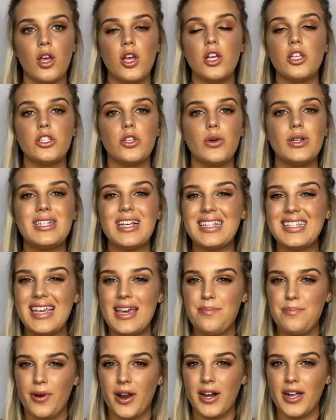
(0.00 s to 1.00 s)
So it does
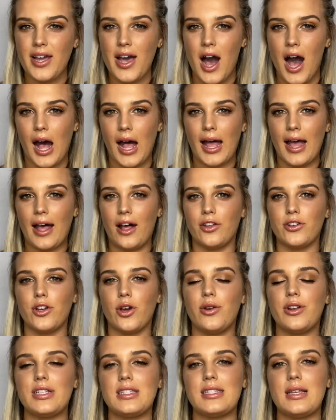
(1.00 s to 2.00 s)
get pretty hot. I'll
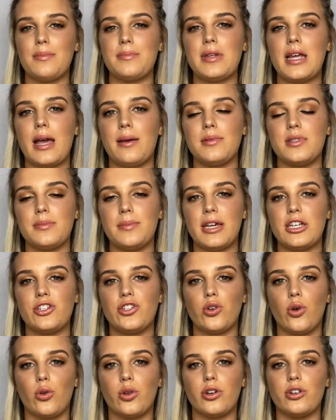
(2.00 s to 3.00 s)
notice sometimes my
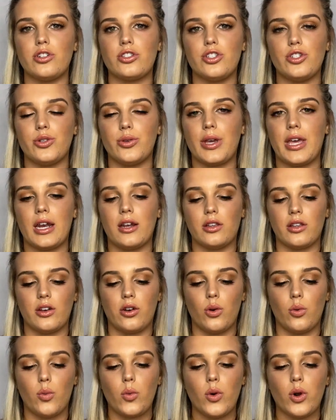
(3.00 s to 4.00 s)
shoulders do get a
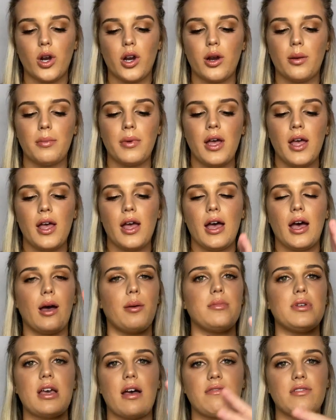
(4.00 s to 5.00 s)
little warm.
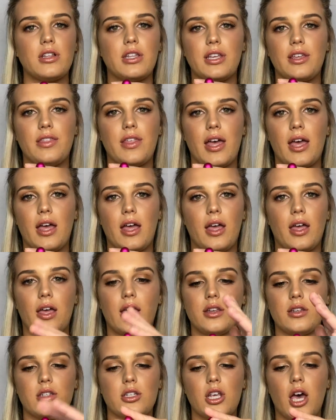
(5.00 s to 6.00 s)
Definitely
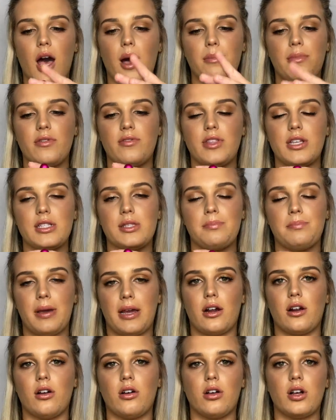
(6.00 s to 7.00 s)
the top of this
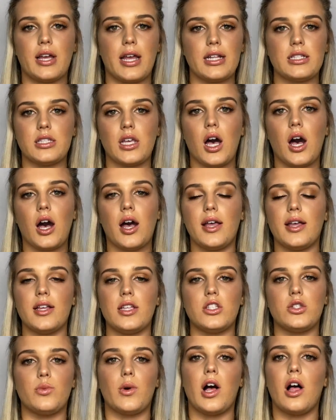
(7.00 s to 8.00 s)
barrel gets hot
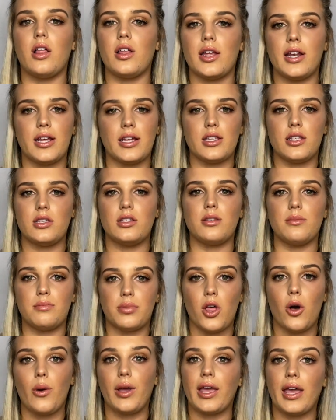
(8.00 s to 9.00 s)
as well. It is
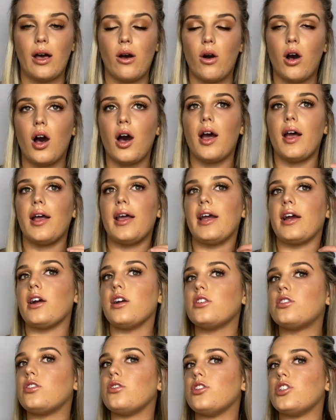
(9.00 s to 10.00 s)
blowing out hot
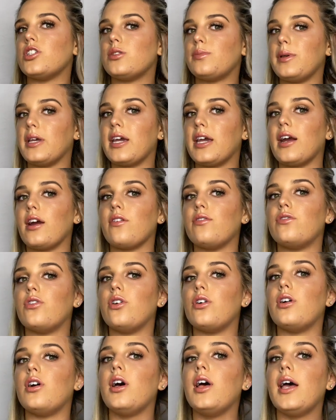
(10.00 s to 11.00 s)
air, so just be careful